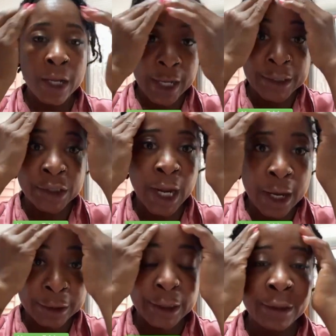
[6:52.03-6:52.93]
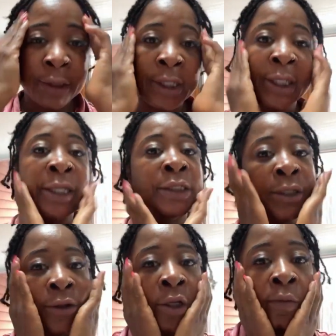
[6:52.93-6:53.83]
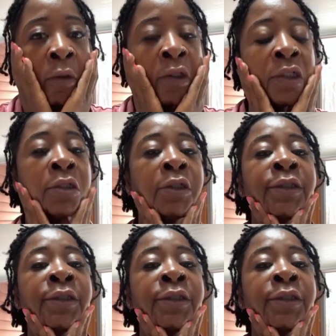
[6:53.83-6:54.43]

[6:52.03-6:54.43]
a child. They neglected your emotional